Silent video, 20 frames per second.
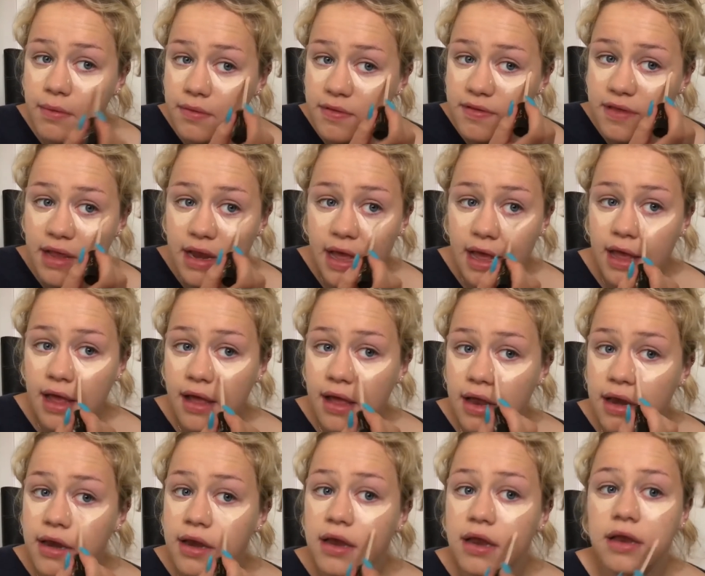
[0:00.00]
were silly
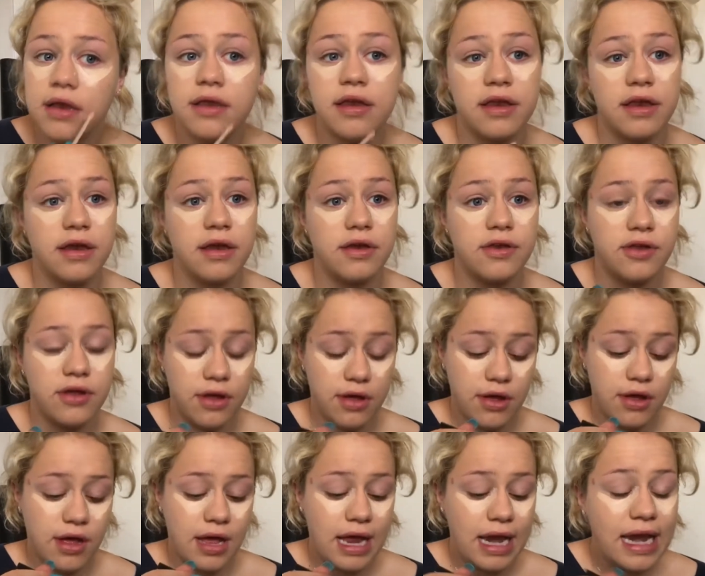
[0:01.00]
and didn't
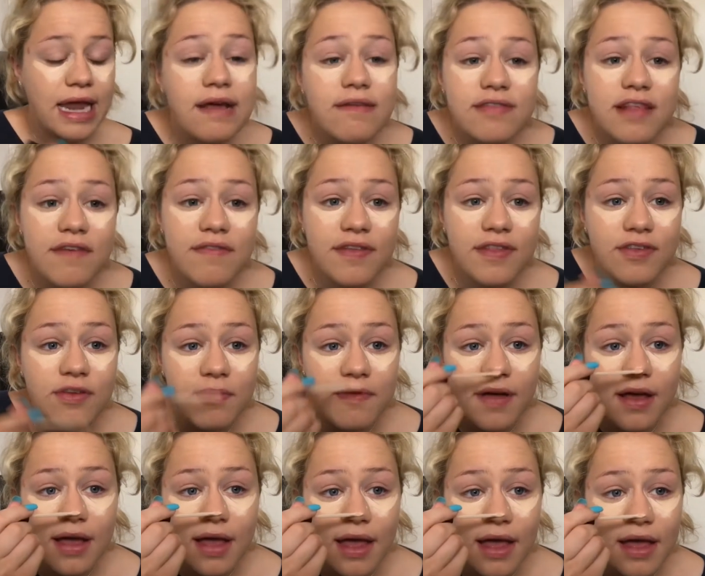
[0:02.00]
leave stuff at the top of
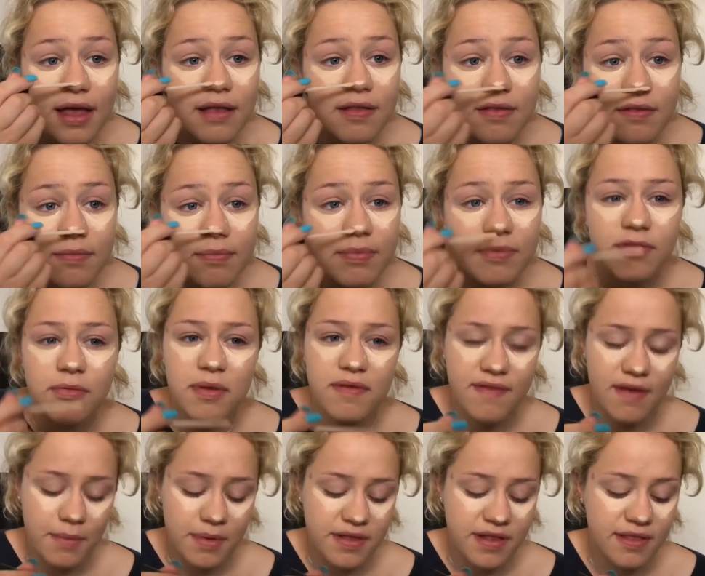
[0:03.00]
our case. But to be
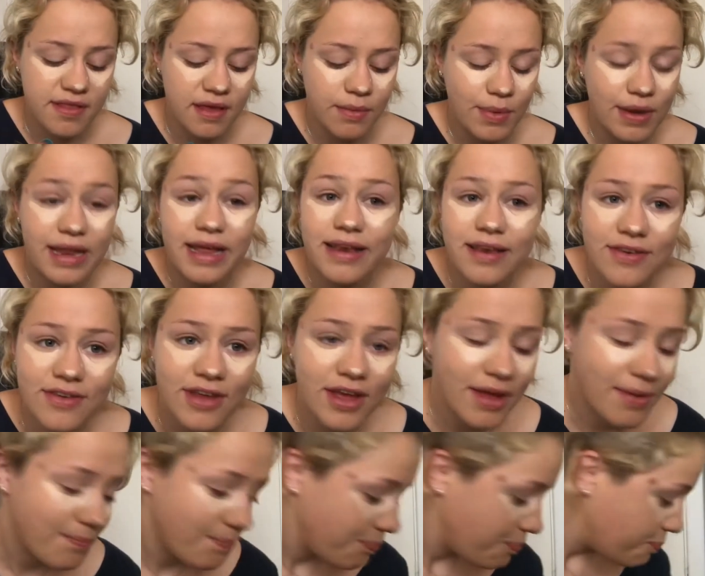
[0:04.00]
fair, we didn't think we needed
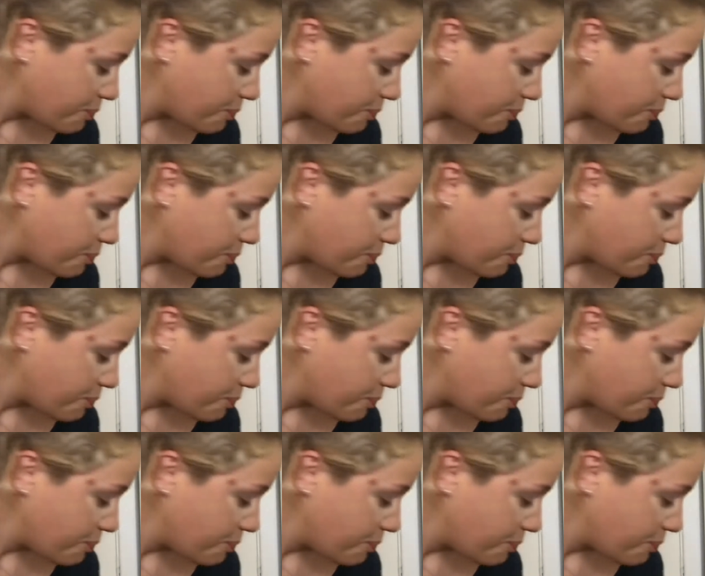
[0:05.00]
to.